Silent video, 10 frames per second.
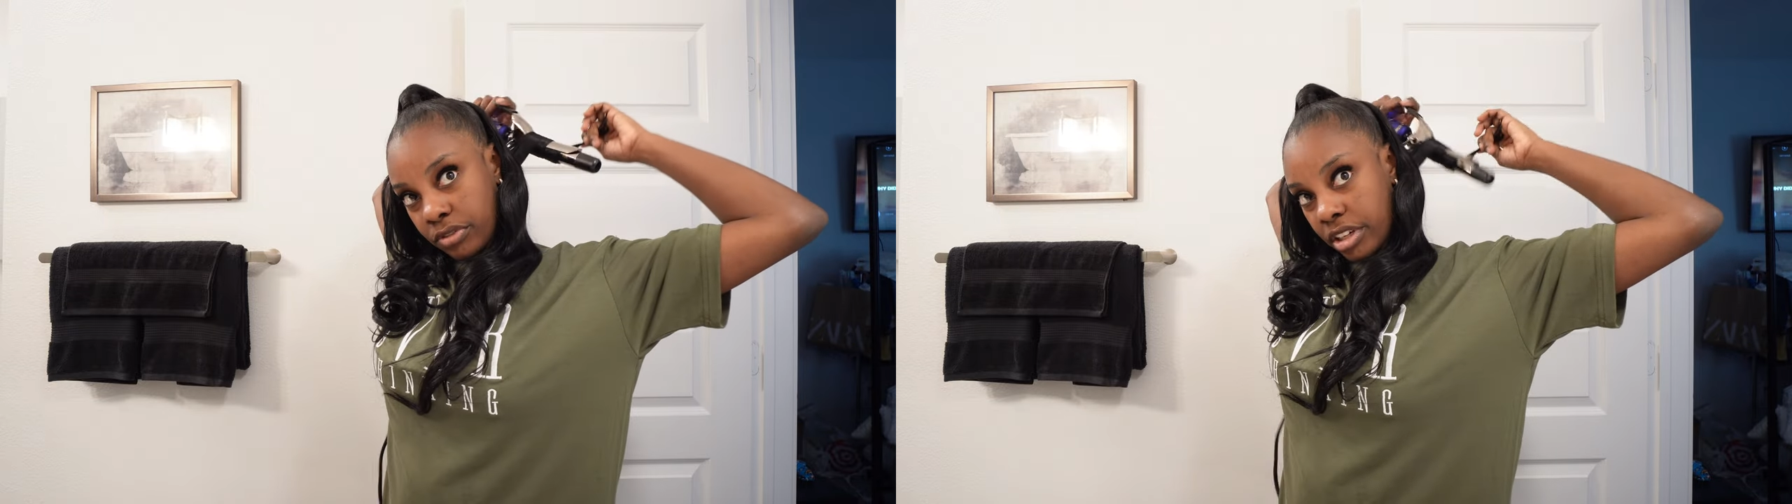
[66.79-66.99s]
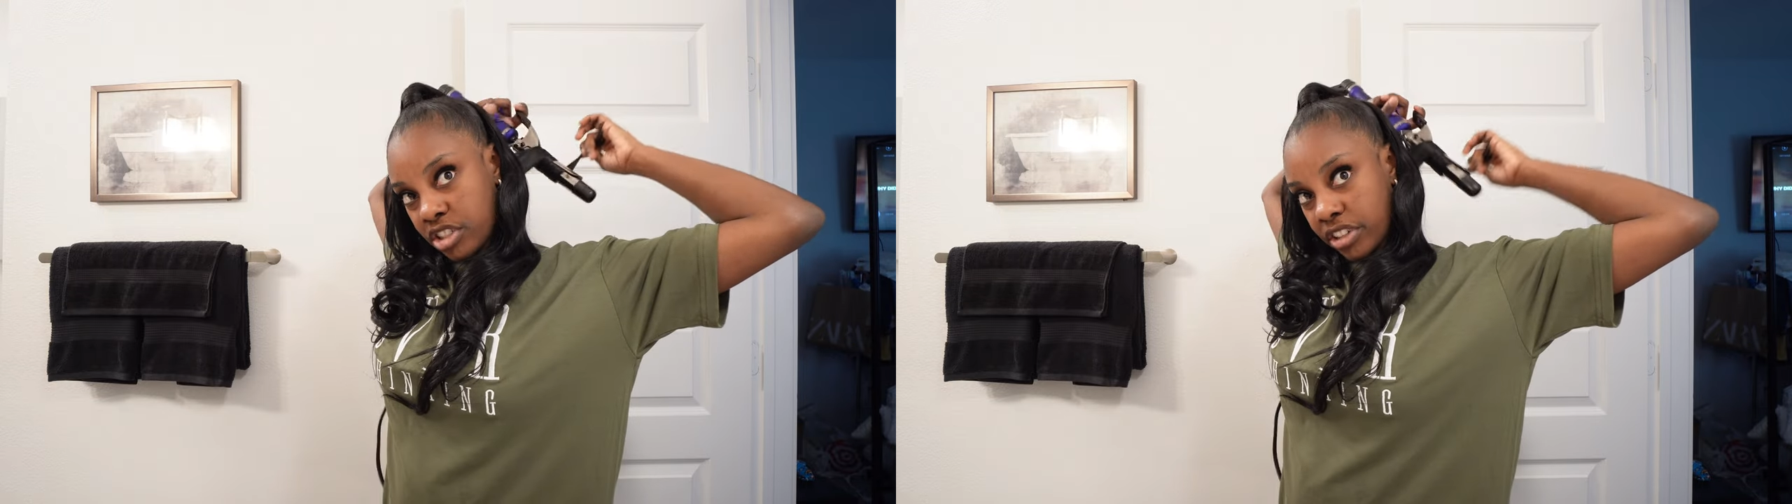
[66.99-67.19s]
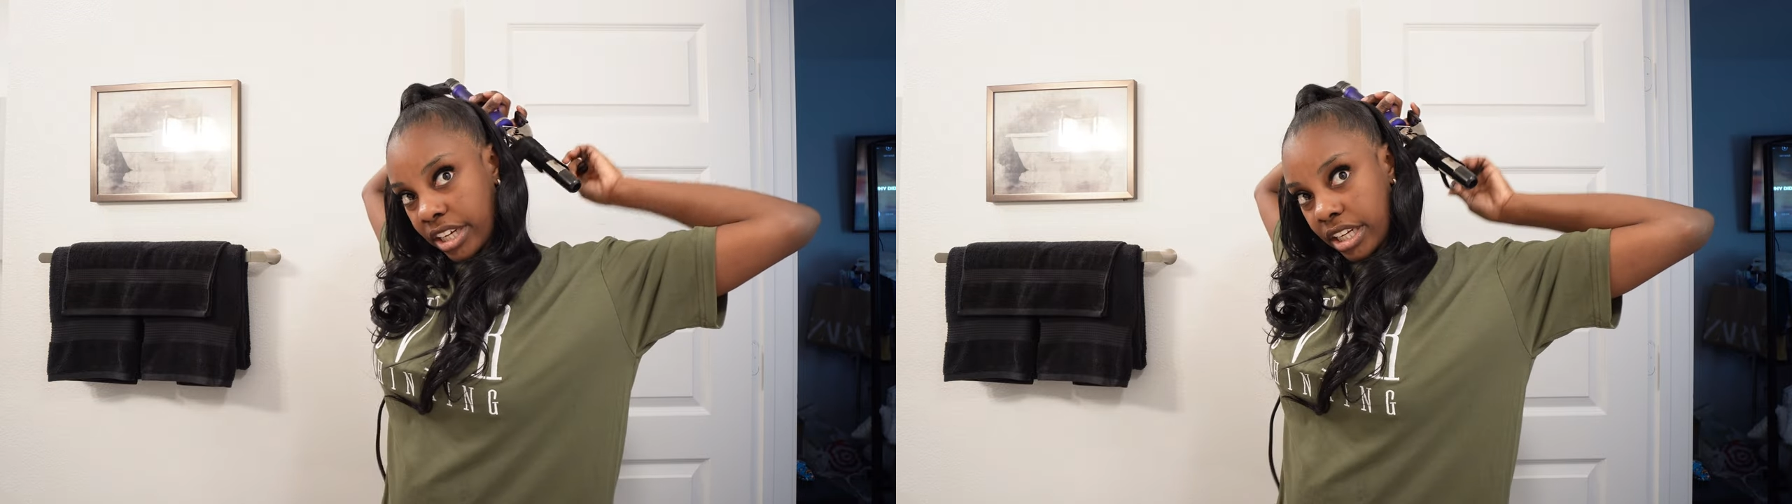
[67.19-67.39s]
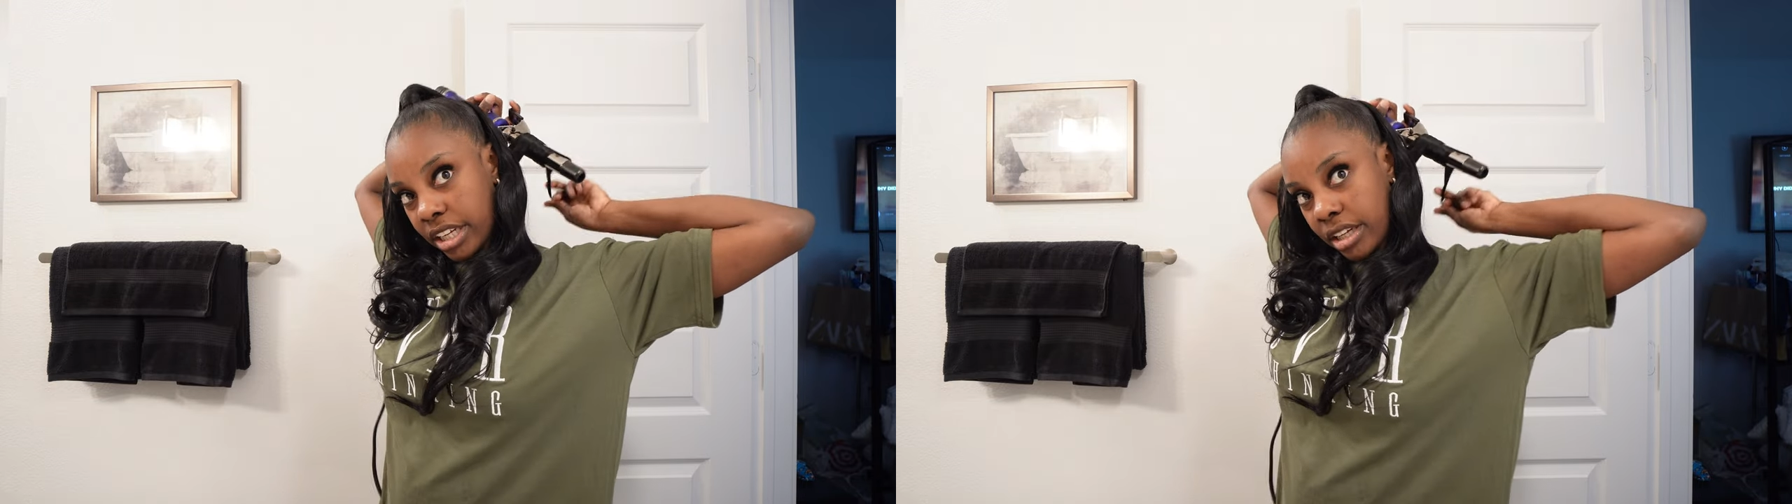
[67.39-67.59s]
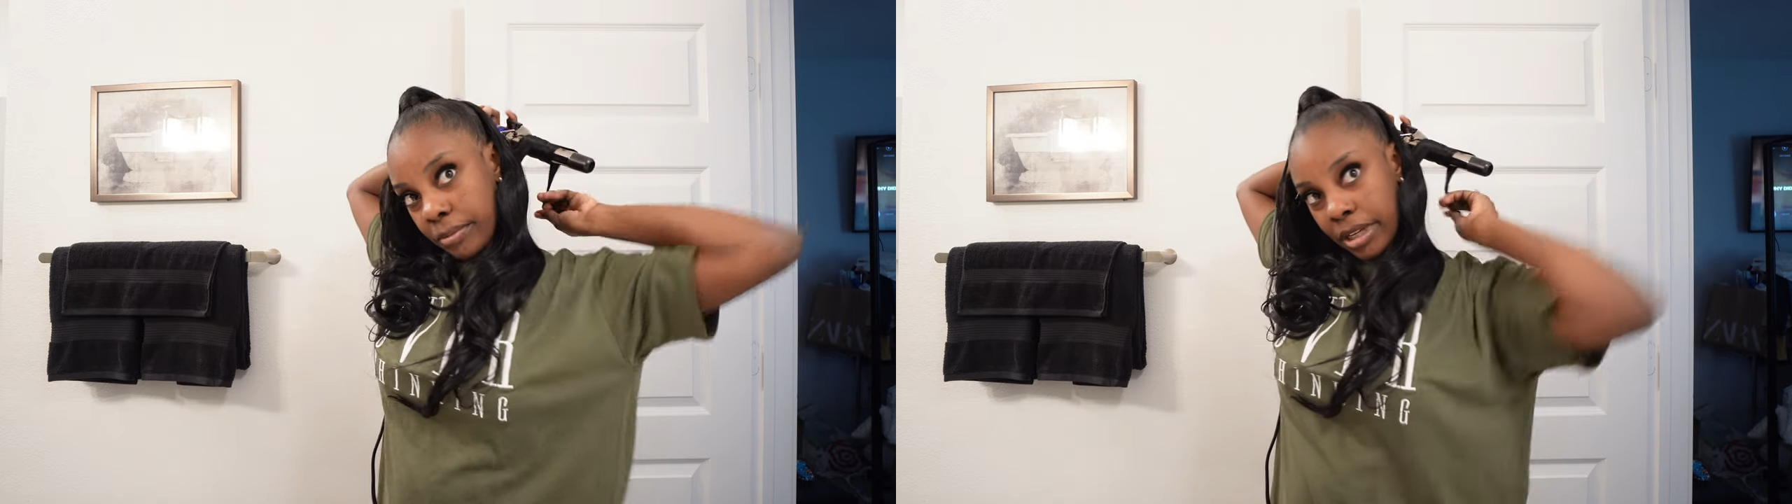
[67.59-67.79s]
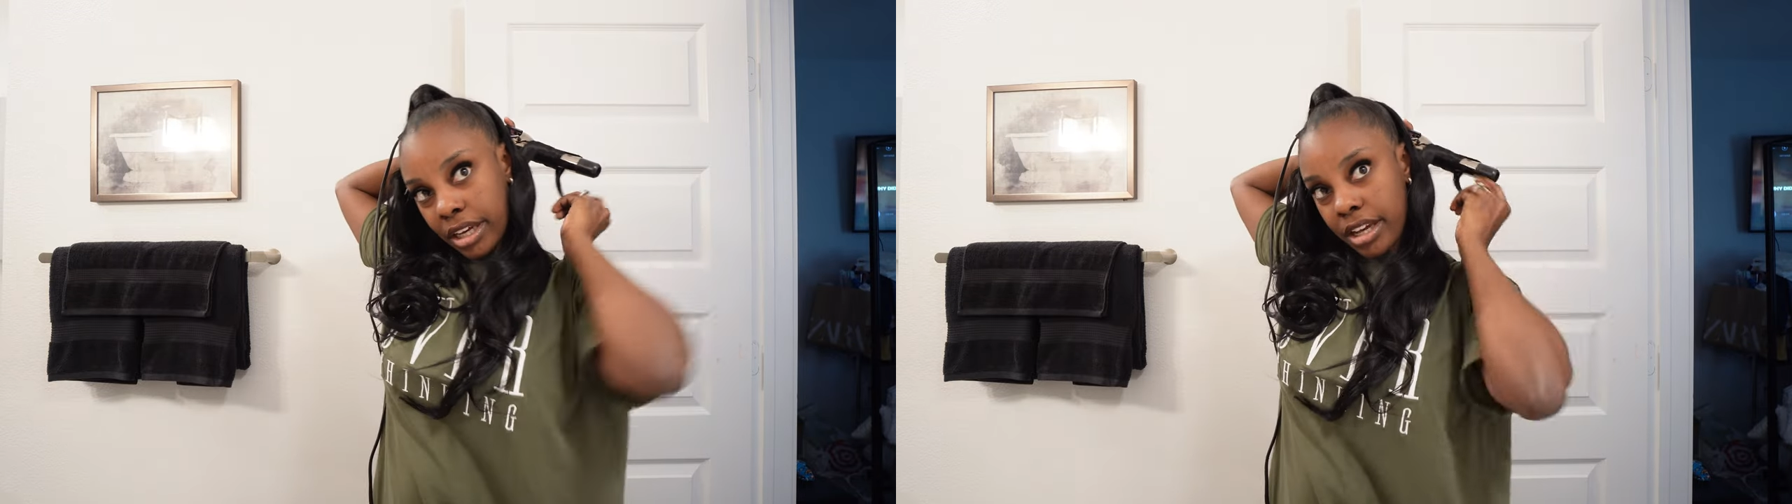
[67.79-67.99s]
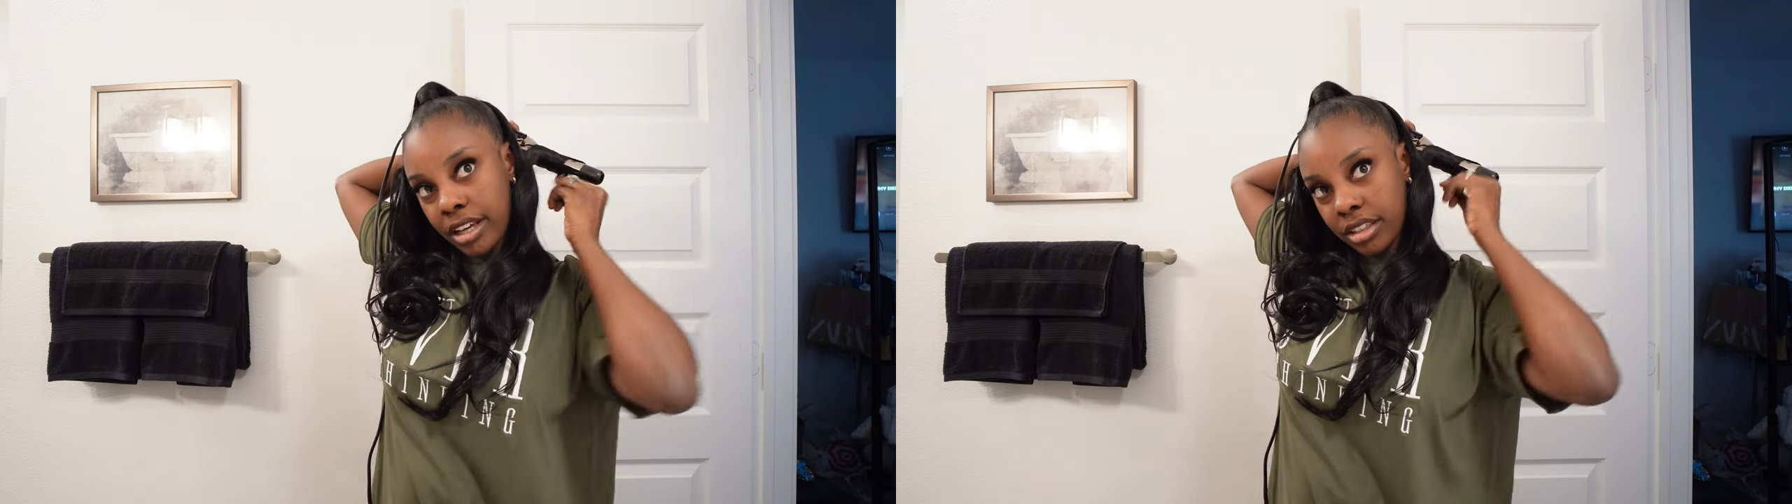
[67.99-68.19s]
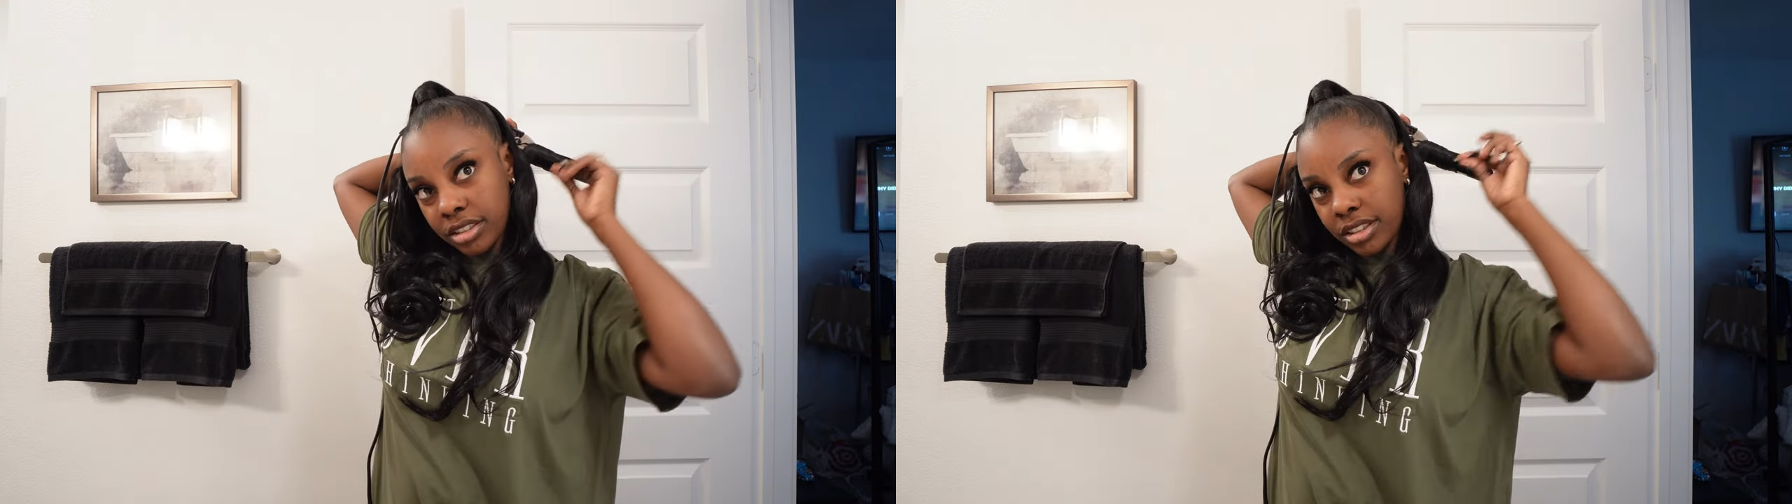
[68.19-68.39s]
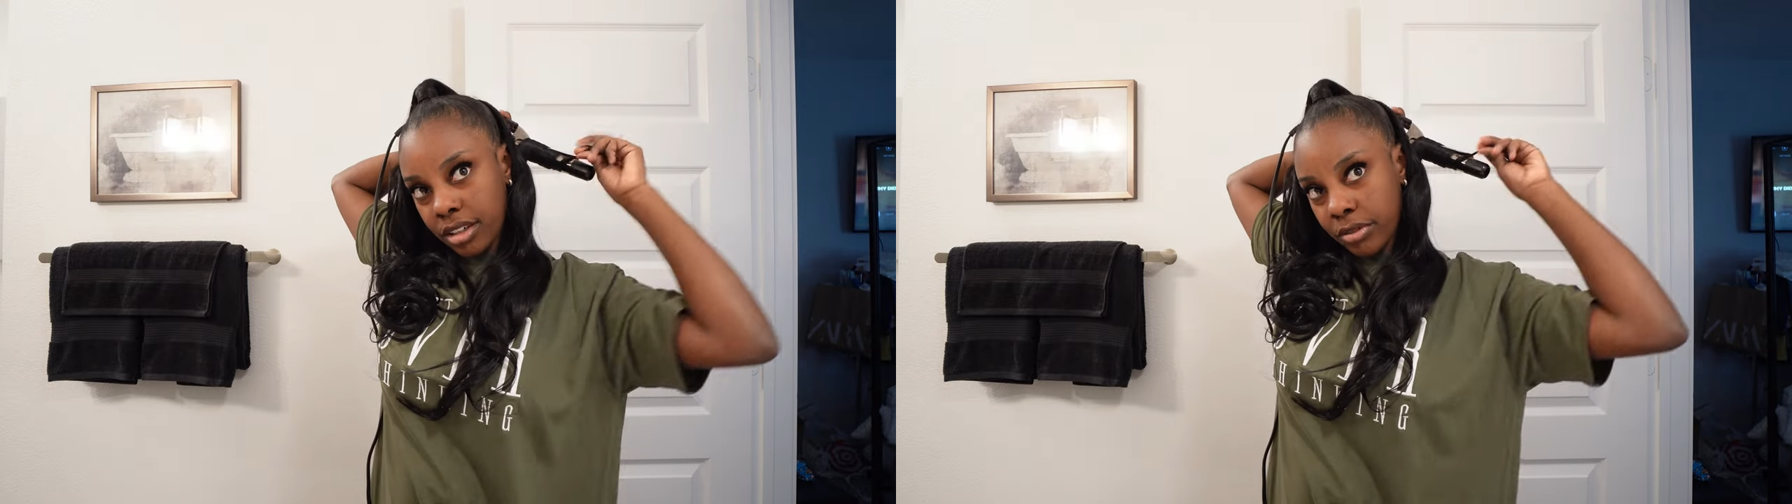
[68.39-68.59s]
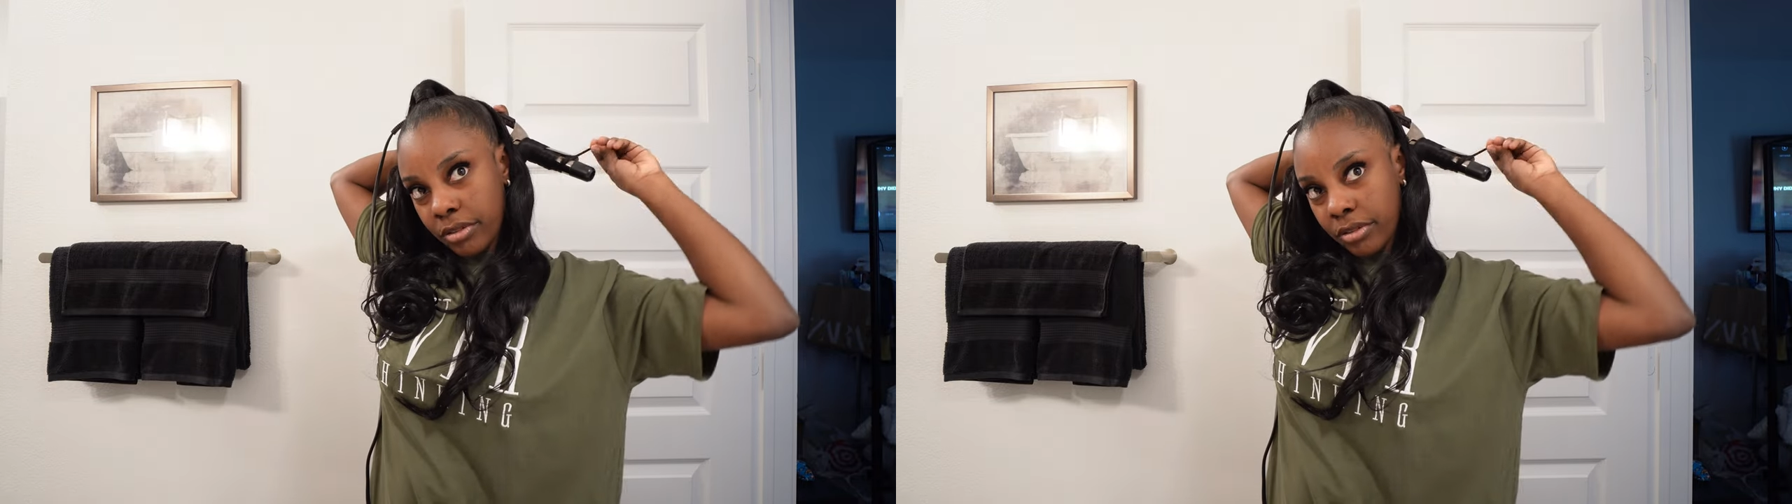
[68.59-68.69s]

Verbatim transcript: frustrating because, you know,